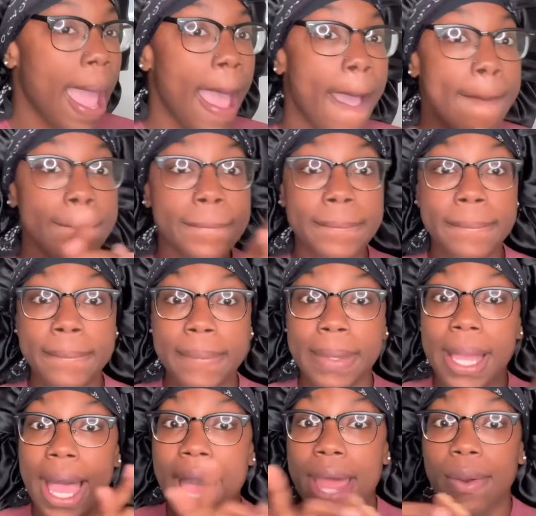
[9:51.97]

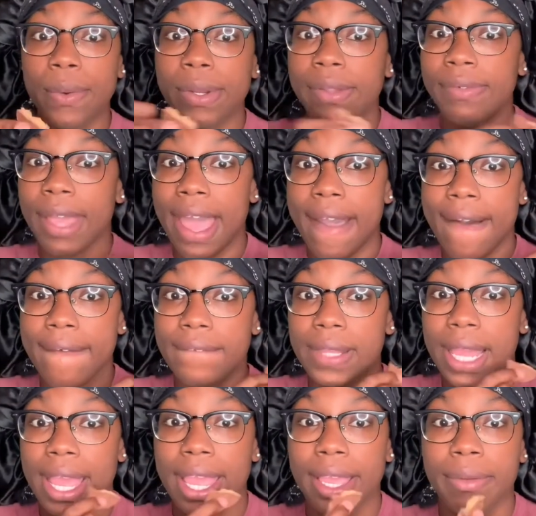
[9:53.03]
I don't even have,
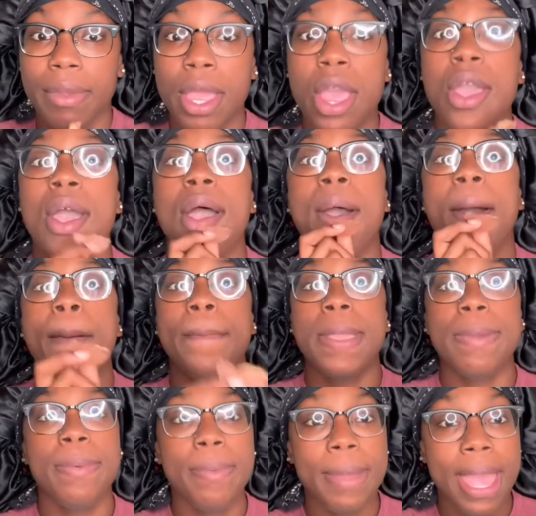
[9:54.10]
like,
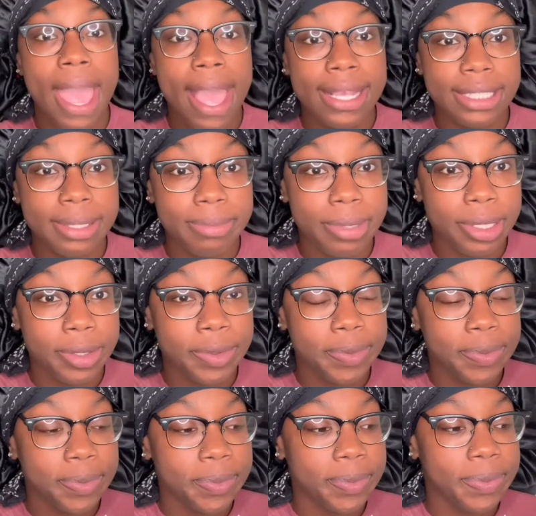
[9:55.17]
people been asking
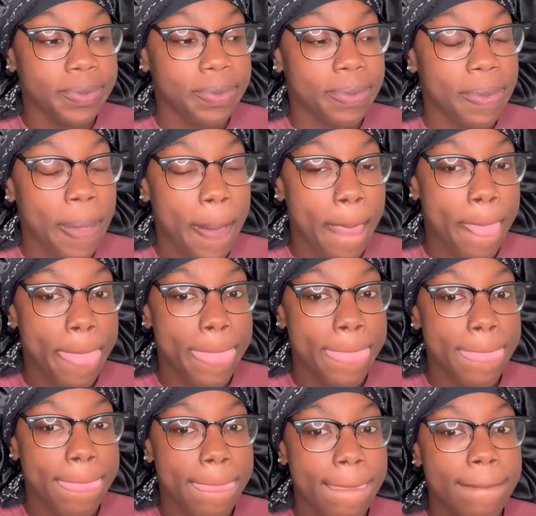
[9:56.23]
me,
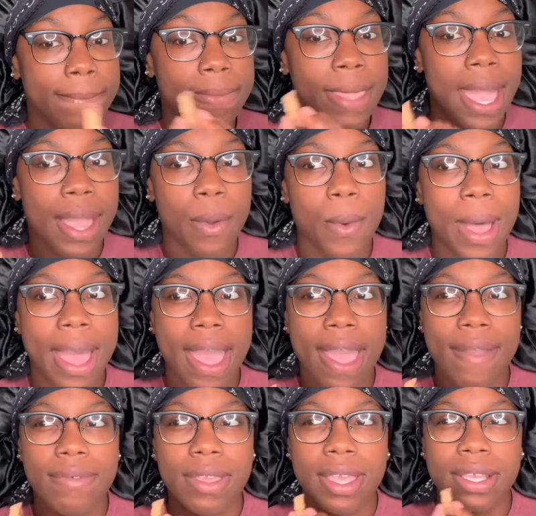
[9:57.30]
Like, why I
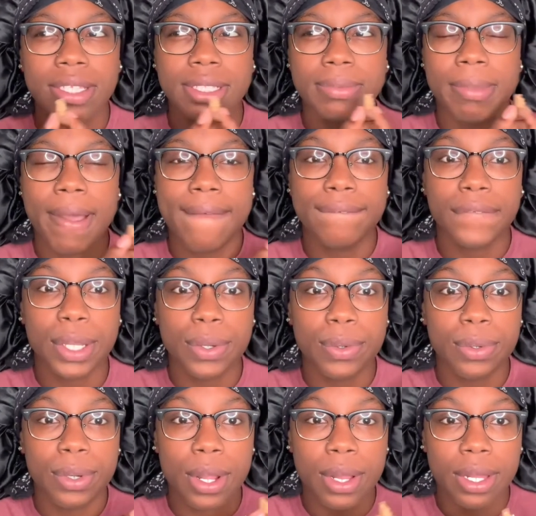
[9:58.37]
haven't answered my
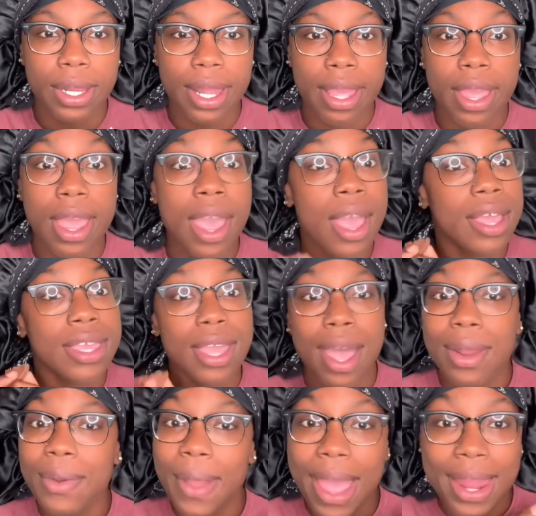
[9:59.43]
phone all day?
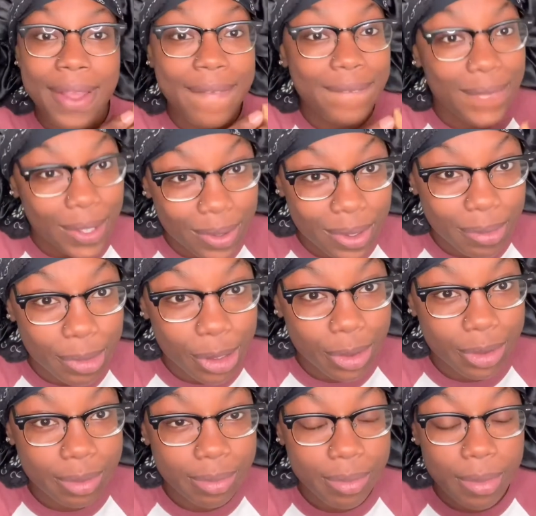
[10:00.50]
Y'all know how that phone I'm
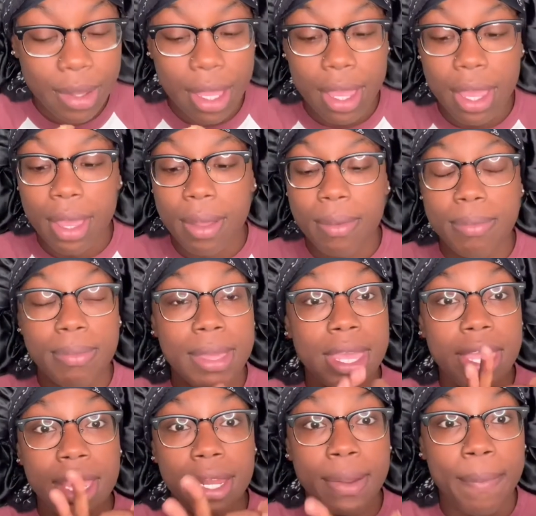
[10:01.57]
on. Me and the